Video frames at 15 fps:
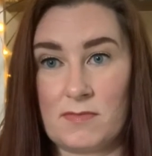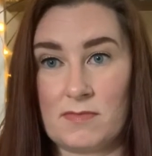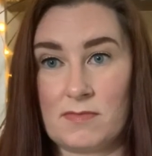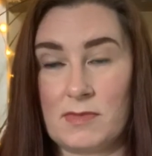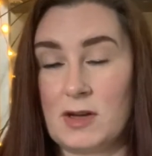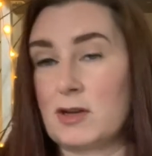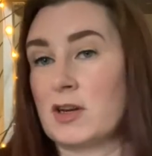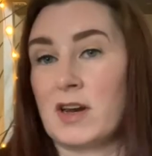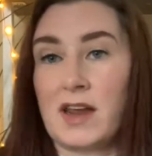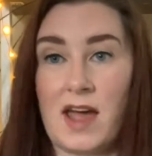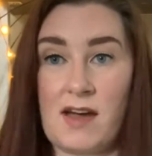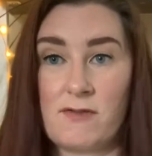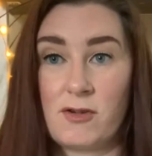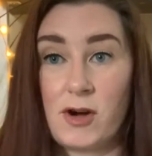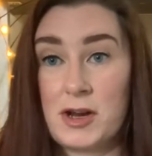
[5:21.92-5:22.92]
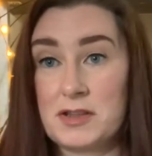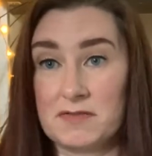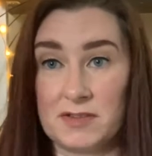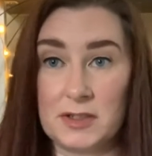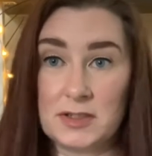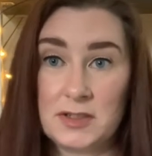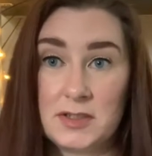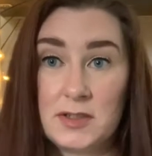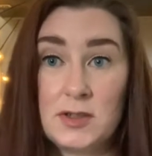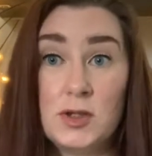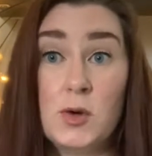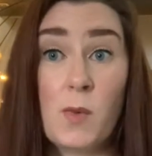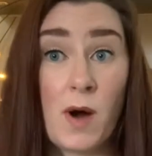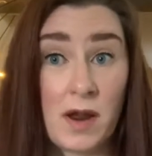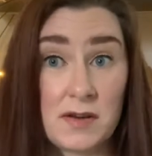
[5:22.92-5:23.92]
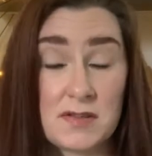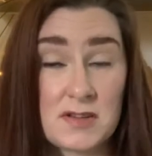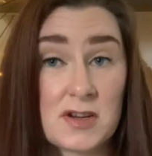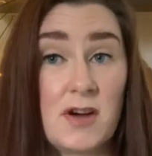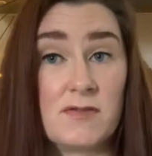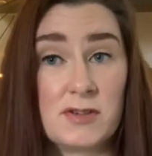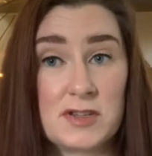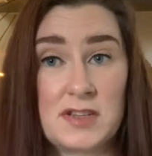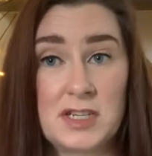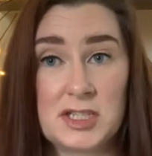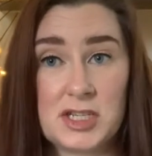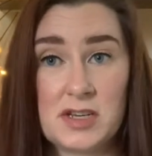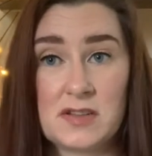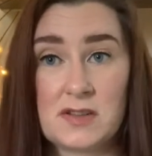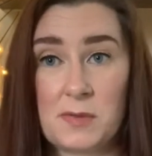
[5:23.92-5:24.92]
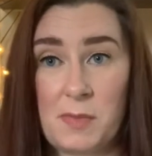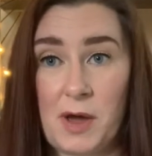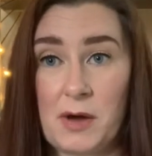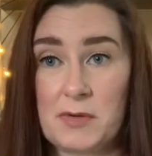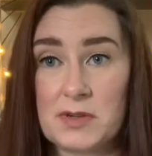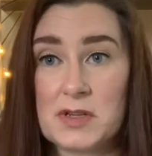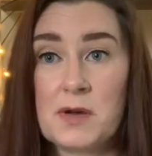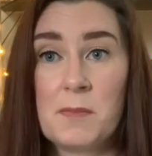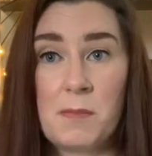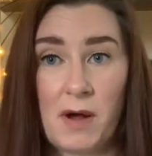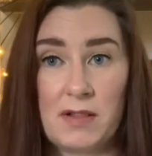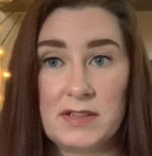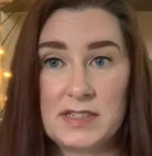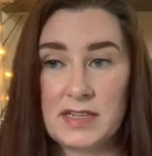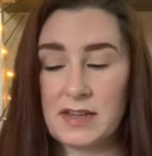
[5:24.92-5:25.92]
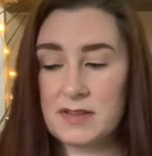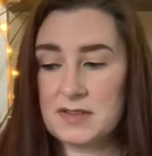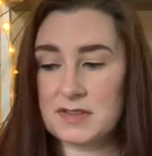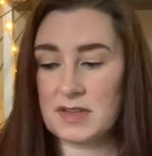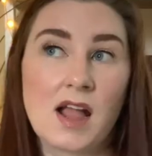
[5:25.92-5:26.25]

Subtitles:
they're going to have grace-filled, nuanced conversations about politics.